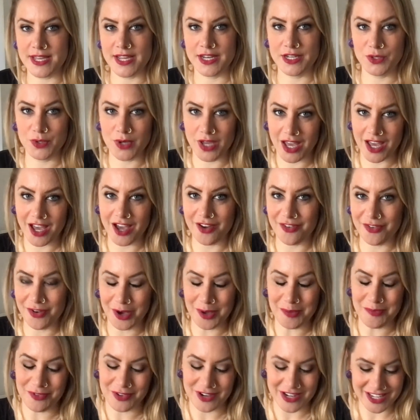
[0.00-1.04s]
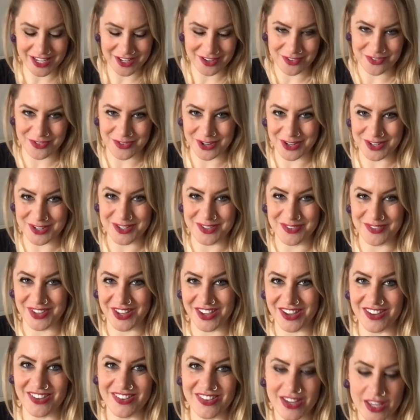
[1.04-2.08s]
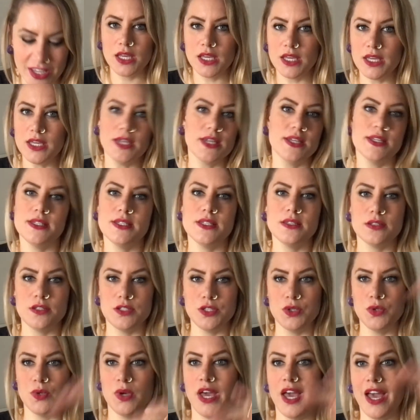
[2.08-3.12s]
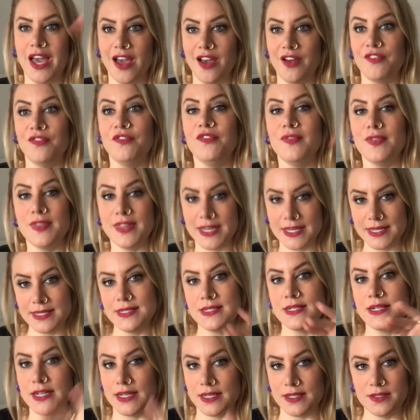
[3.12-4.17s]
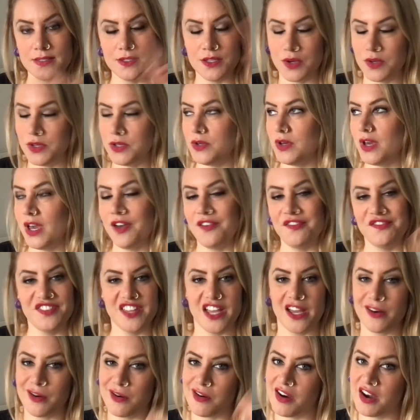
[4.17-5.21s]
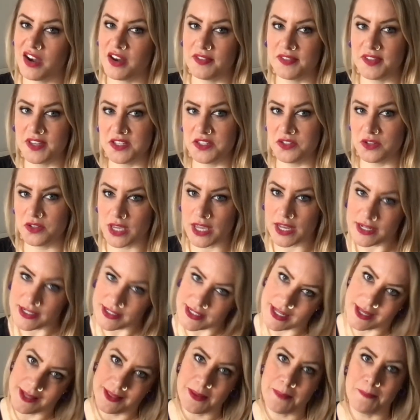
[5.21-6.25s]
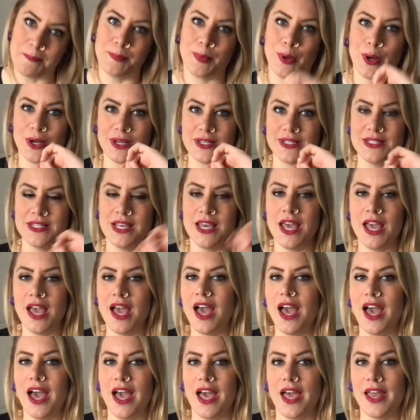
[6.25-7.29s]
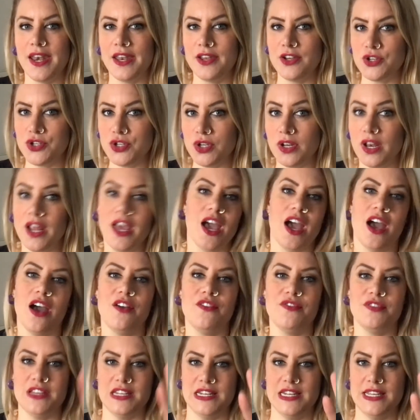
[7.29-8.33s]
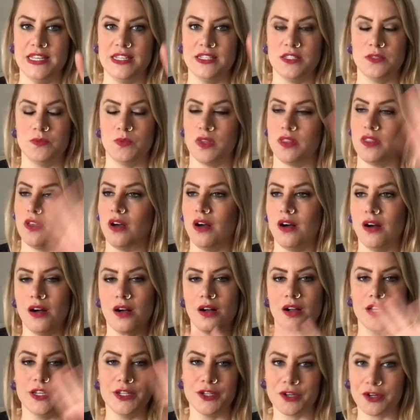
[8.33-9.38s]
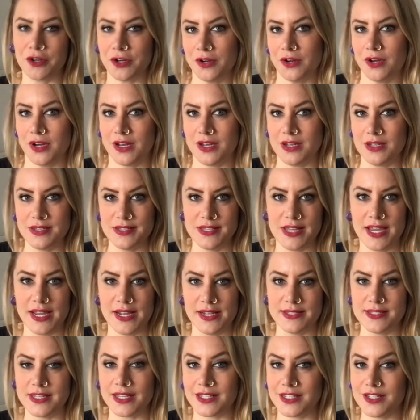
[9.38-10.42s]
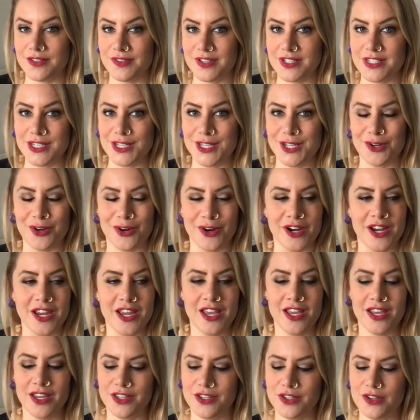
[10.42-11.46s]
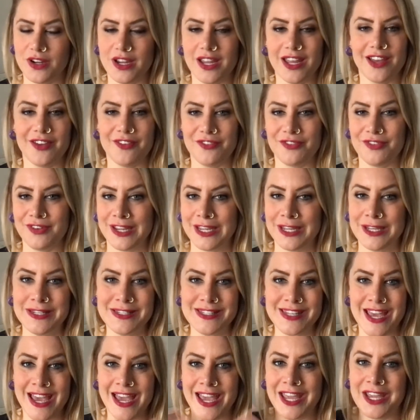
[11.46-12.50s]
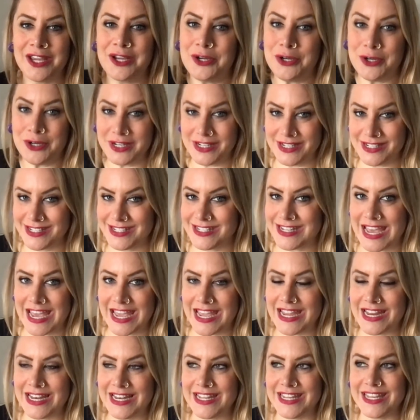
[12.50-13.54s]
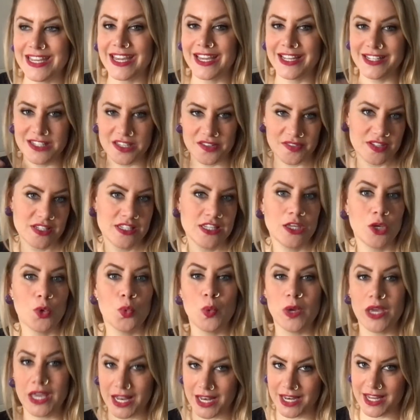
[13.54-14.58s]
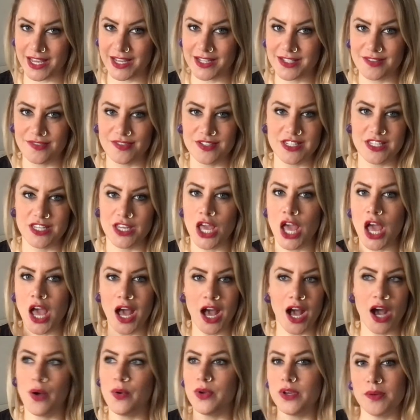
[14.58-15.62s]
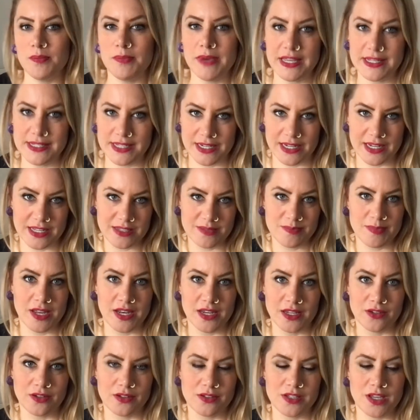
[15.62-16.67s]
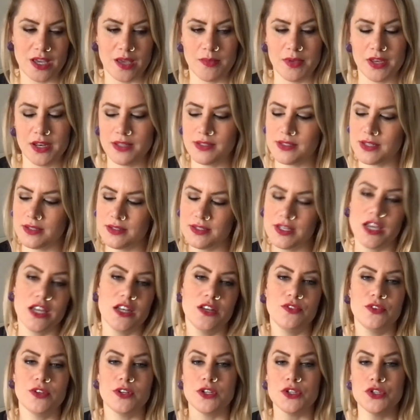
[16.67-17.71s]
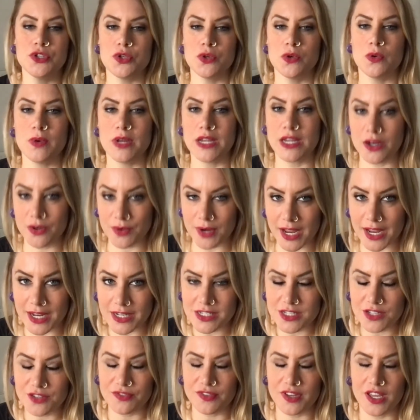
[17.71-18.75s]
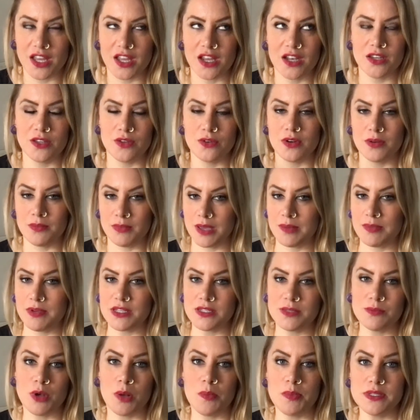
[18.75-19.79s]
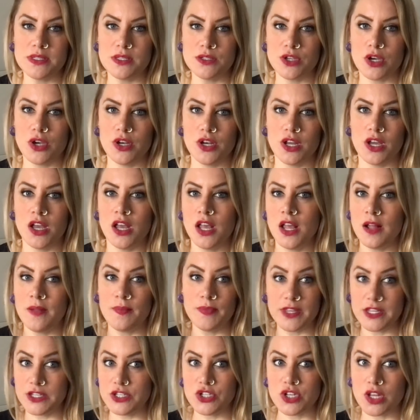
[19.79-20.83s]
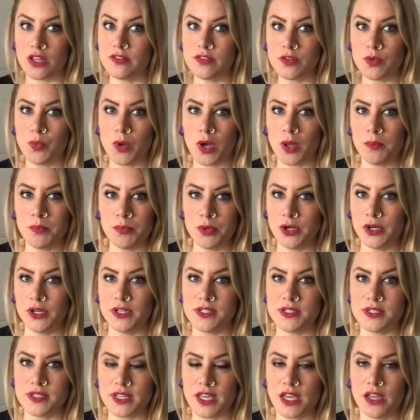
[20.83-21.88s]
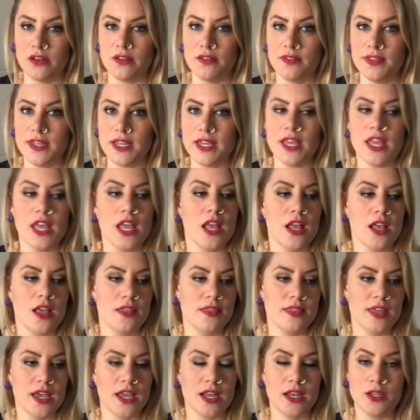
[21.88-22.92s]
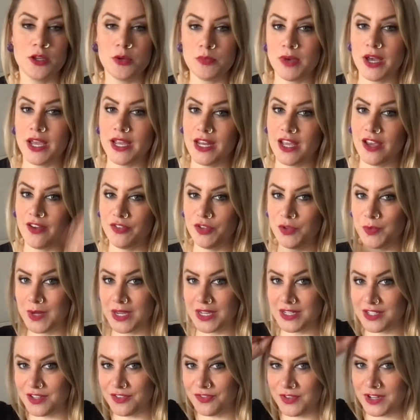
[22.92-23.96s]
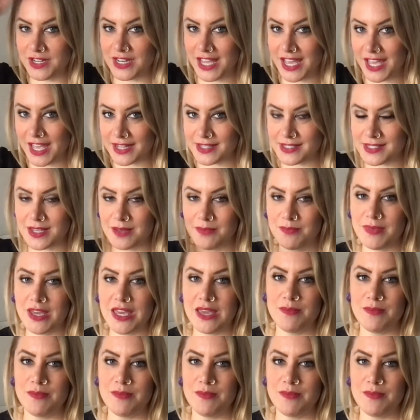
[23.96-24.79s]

you have hopefully in front of you is to have this list. So you have done already this, you can tick the box and should have a list with all your current sales activity, or your everyday, current daily activity, weekly activity, how you're basically spending your time. And as I said, if you're a jewelry creative and you are maybe a small business owner, it's just a one person kind of thing, then you might have to wear different hats, and maybe